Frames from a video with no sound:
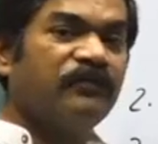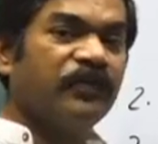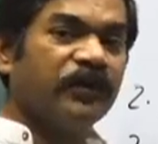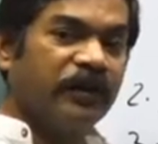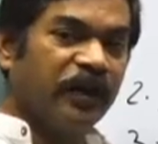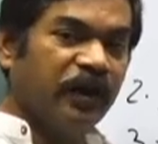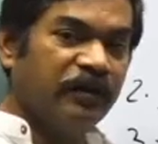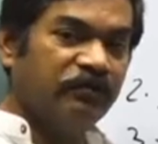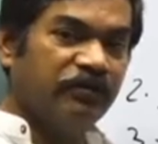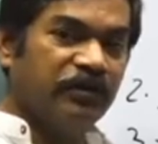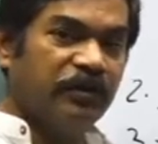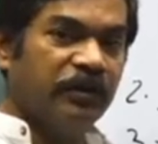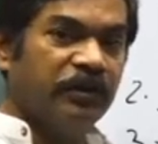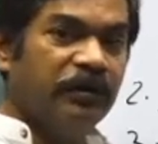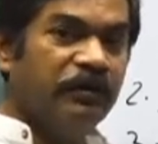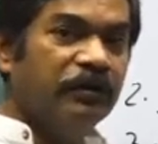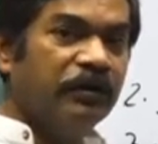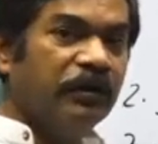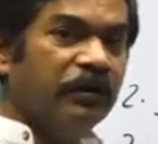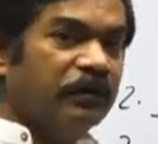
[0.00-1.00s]
time
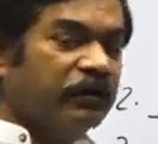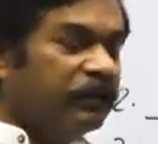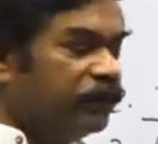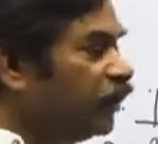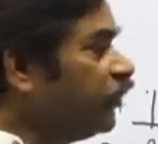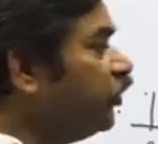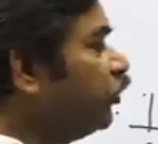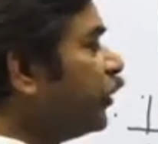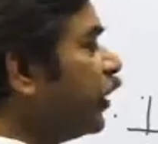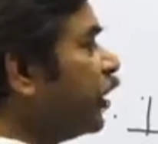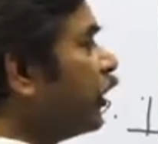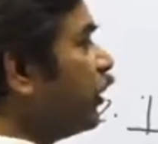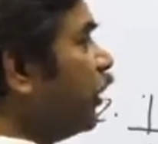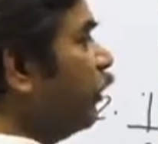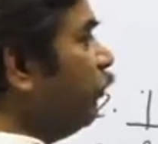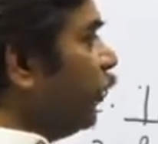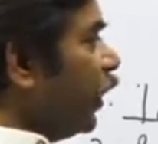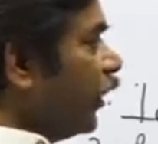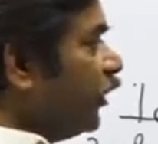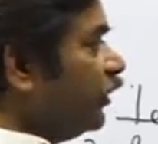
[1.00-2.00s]
t, then you can
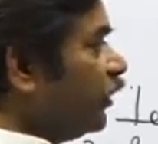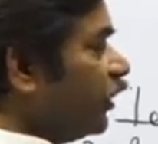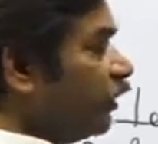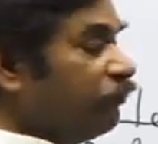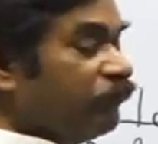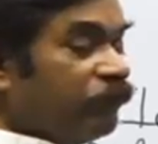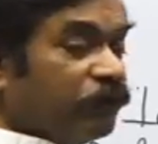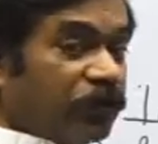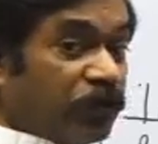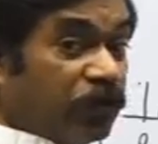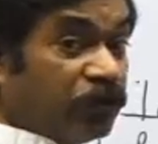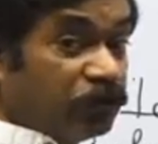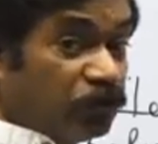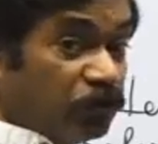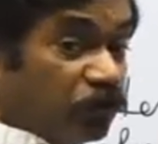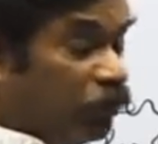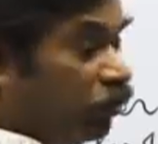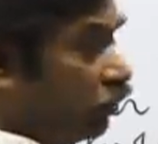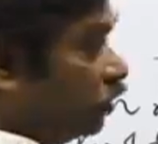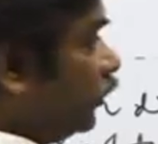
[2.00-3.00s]
combine them. Is
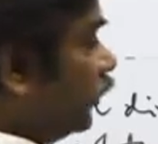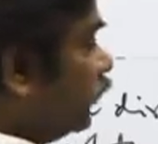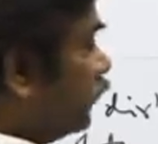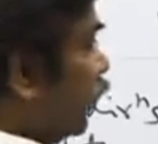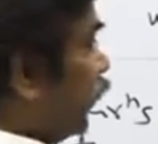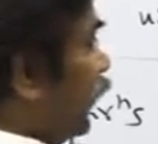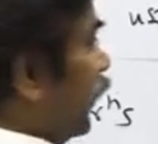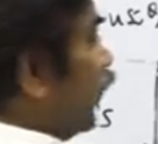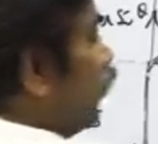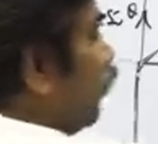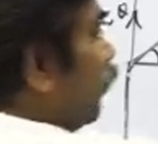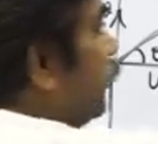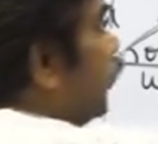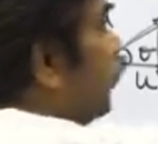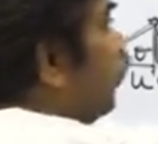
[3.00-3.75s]
the resultant of the two